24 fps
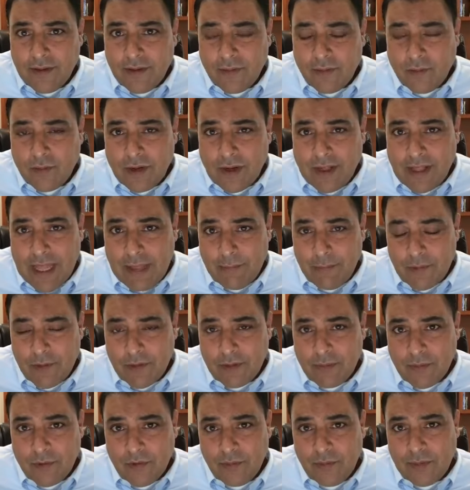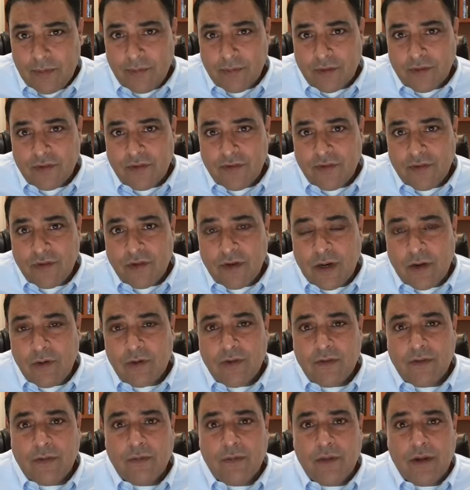What will happen with most people is certain
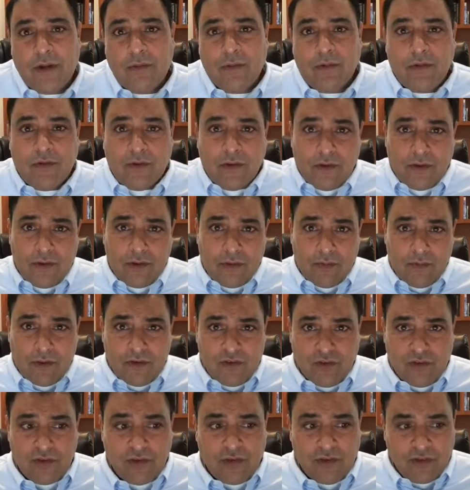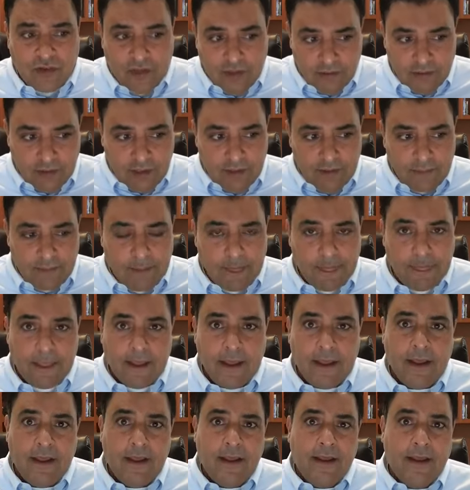areas of the brain will start to degenerate,
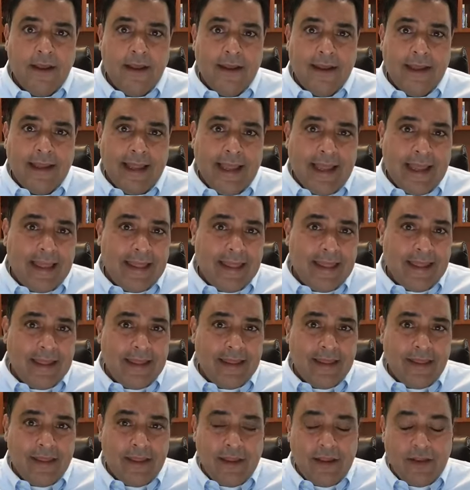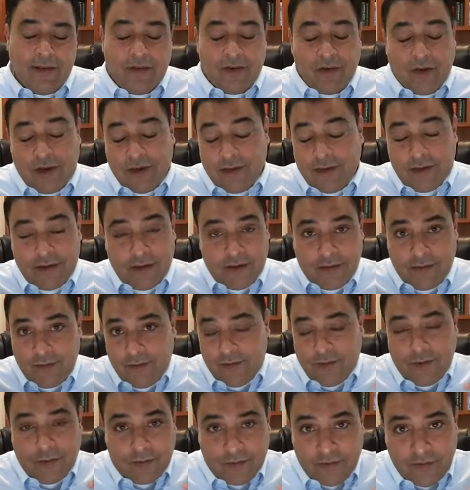and then they try to
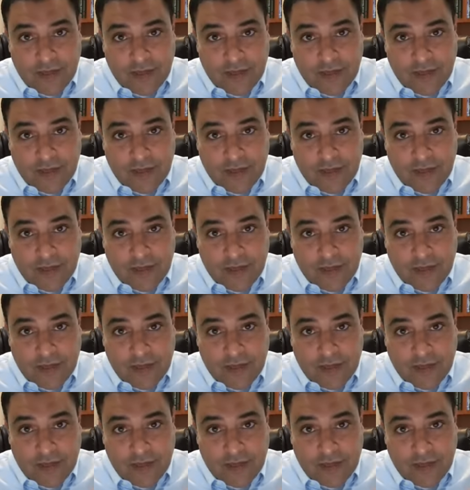do those